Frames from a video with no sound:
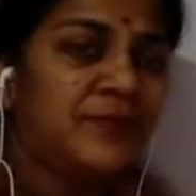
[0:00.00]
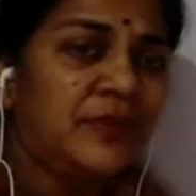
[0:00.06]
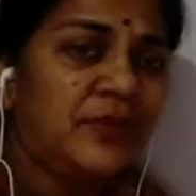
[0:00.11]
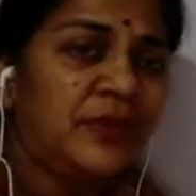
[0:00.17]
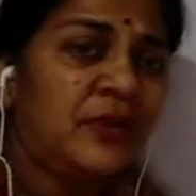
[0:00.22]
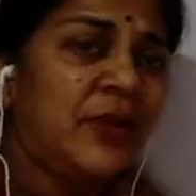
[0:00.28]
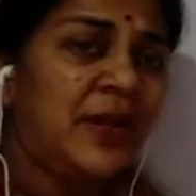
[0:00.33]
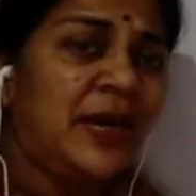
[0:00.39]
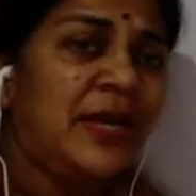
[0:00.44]

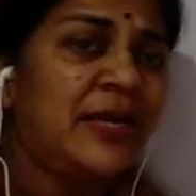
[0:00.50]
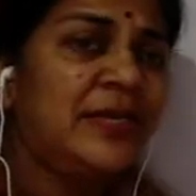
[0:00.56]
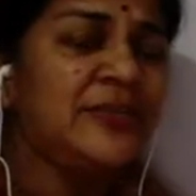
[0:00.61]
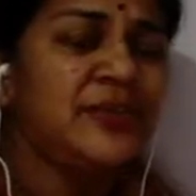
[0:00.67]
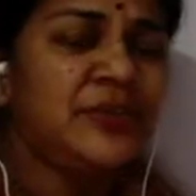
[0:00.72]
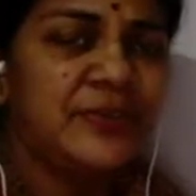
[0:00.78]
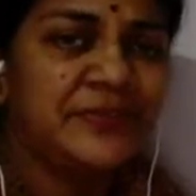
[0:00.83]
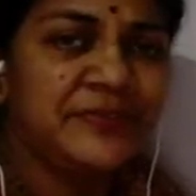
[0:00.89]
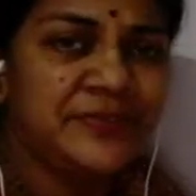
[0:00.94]
Now, as
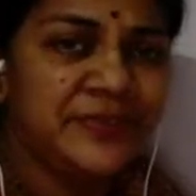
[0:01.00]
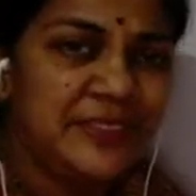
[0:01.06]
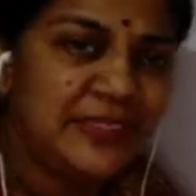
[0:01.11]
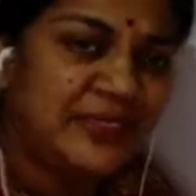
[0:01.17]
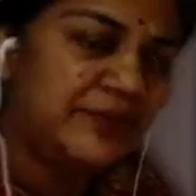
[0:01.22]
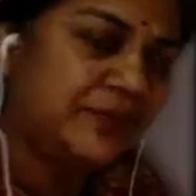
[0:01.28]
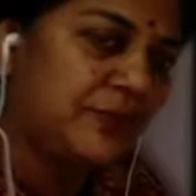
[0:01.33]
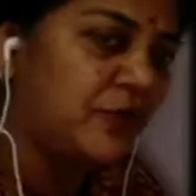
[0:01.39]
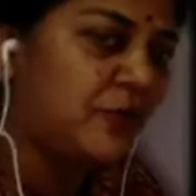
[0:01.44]
you have
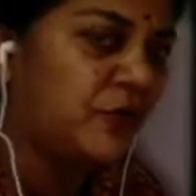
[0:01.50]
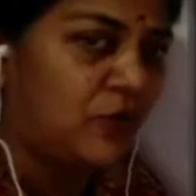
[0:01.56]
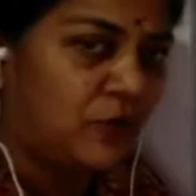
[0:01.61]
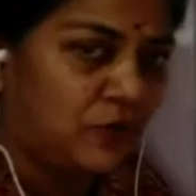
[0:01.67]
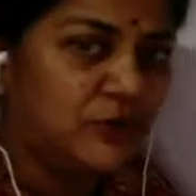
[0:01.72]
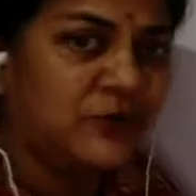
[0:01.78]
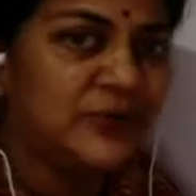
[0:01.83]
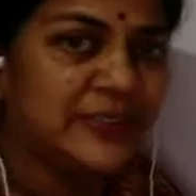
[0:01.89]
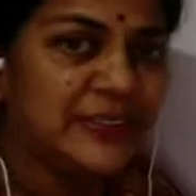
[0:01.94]
seen for
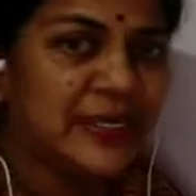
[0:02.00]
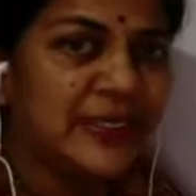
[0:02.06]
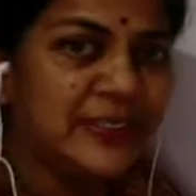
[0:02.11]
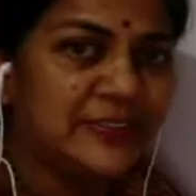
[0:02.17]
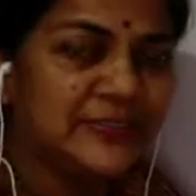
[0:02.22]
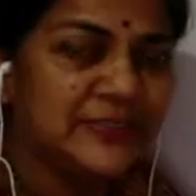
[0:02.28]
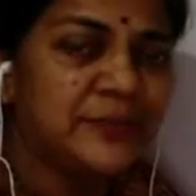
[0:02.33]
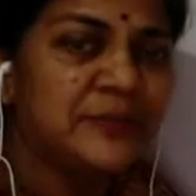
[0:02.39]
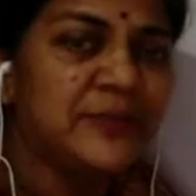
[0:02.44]
all
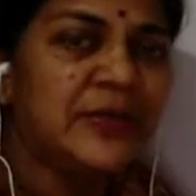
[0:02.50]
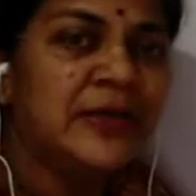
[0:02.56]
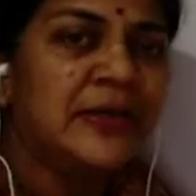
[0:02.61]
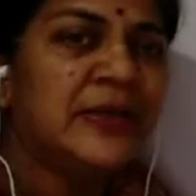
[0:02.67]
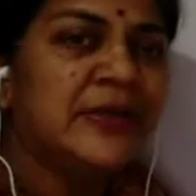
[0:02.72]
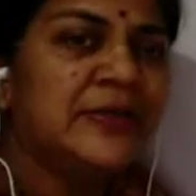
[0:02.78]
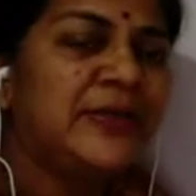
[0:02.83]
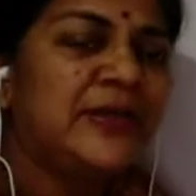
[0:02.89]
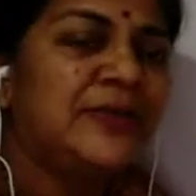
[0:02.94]
organisms,
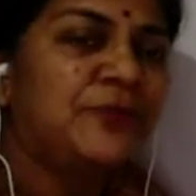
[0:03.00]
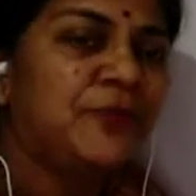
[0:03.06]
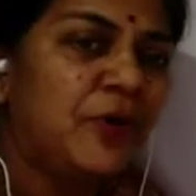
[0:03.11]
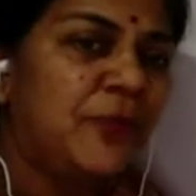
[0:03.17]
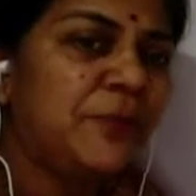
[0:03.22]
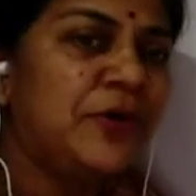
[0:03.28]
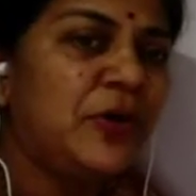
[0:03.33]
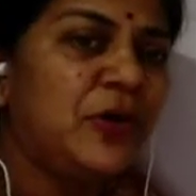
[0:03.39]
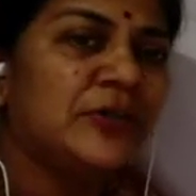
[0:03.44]
that
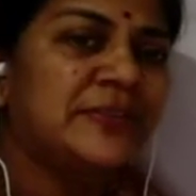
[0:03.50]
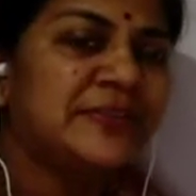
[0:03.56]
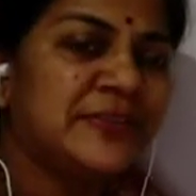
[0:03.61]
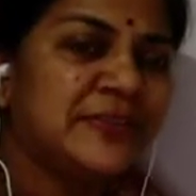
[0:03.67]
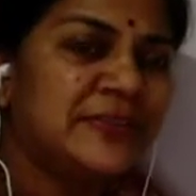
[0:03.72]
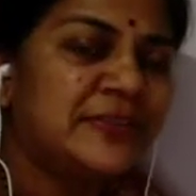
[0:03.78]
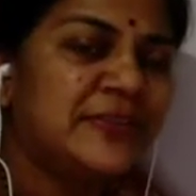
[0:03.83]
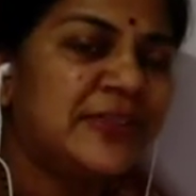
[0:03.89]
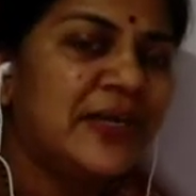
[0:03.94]
for
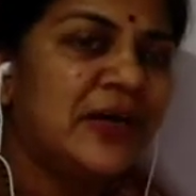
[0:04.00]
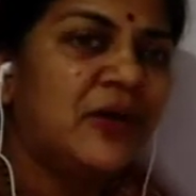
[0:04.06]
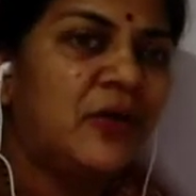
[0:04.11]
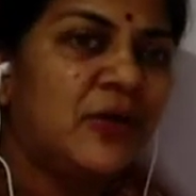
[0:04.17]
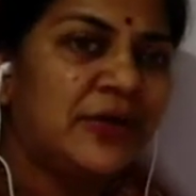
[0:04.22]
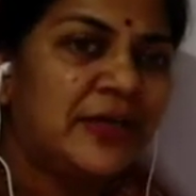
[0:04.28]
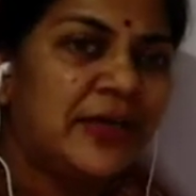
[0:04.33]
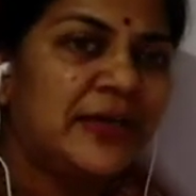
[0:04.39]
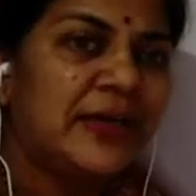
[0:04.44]
meiosis, they are
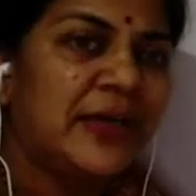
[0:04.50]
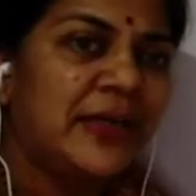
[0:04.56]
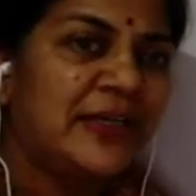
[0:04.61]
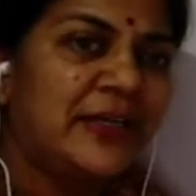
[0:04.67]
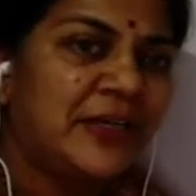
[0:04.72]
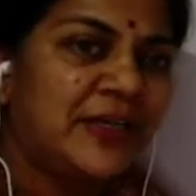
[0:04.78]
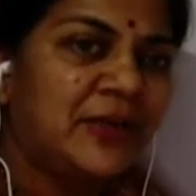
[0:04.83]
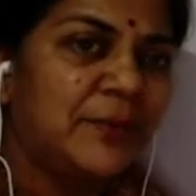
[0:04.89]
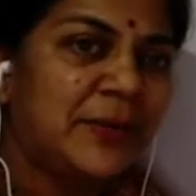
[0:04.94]
all
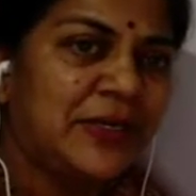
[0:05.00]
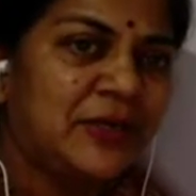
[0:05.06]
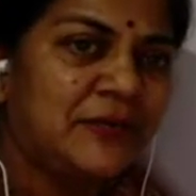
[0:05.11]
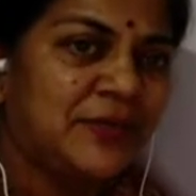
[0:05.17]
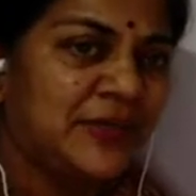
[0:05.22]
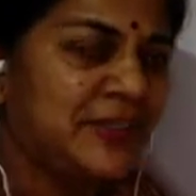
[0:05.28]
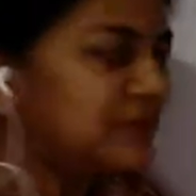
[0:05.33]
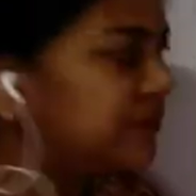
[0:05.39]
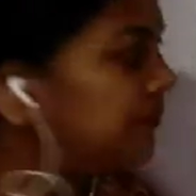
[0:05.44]
aligned in the
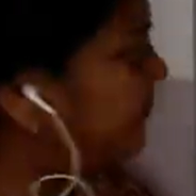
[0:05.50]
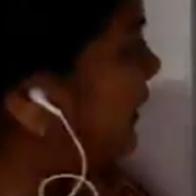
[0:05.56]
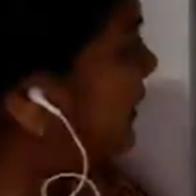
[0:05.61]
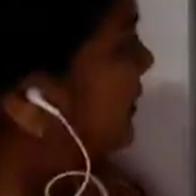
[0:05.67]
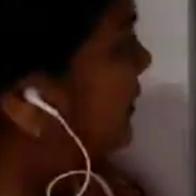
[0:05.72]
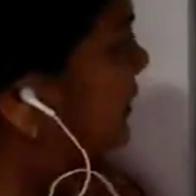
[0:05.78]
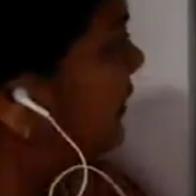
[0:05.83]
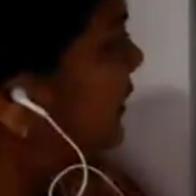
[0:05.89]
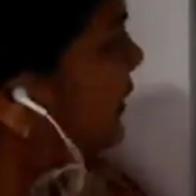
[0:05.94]
metaphase plate.